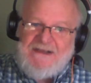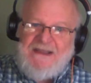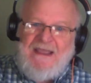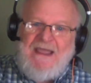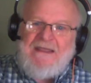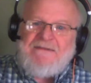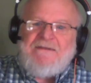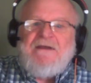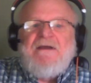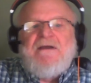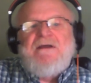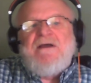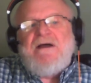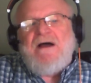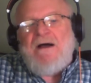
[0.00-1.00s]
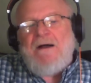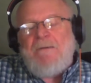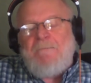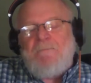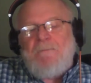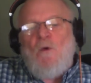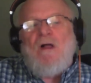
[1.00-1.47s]
that can
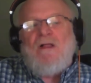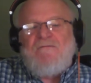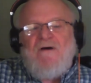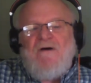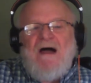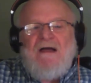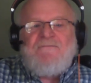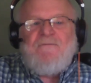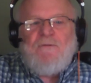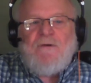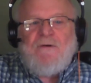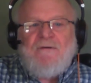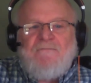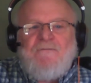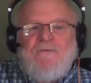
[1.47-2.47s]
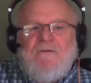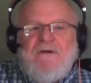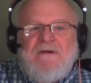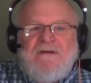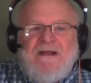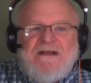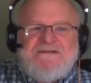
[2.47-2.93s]
qualify for
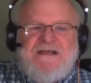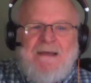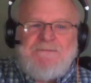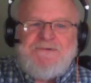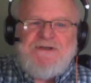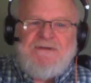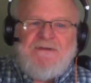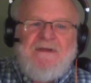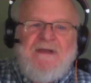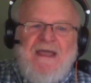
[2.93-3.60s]
an exception